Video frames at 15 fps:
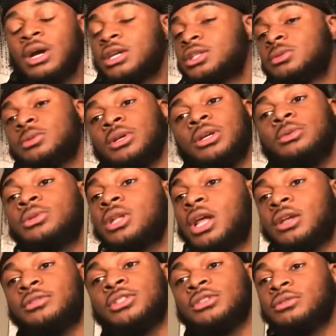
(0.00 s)
I swear it was
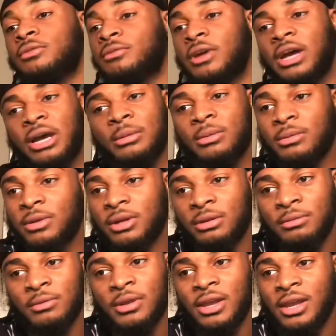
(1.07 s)
like just a vibe or
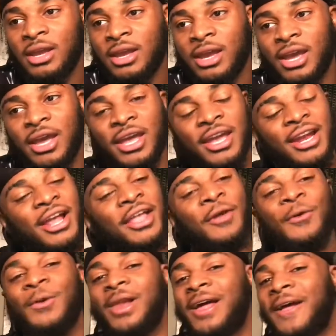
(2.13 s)
whatever, and I ain't
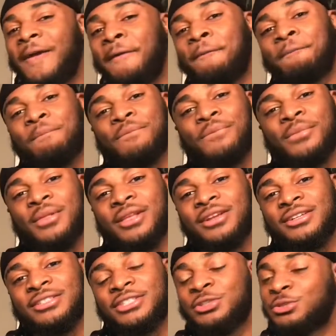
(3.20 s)
gonna lie.
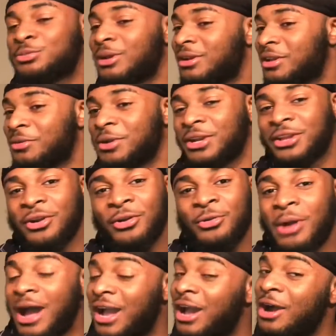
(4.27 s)
She was about to get ready to
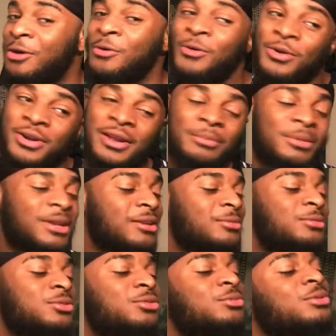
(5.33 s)
go. I got horny. I'm like,
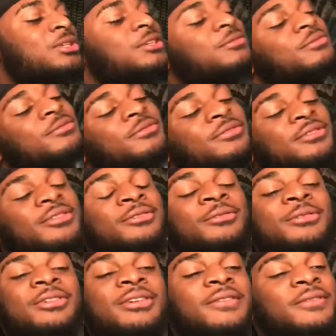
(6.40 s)
what you eating for?
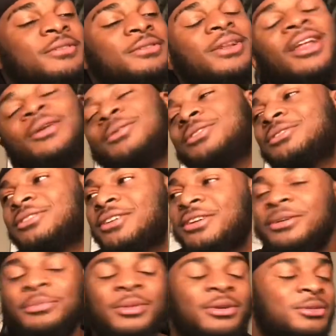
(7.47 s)
She's like, what you
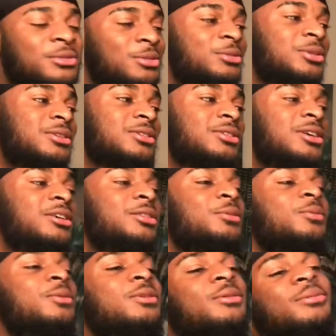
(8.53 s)
talking about? So then I got the
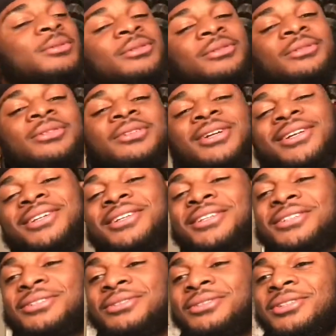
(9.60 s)
rub and all. I got the
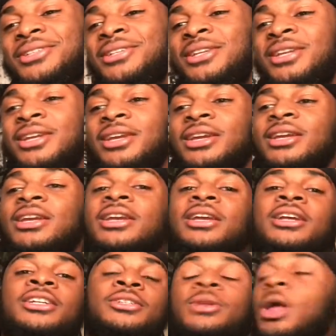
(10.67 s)
kissing on her.
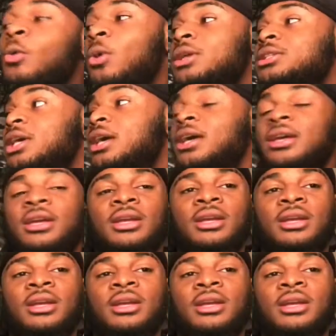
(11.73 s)
She's like, wait, Ty.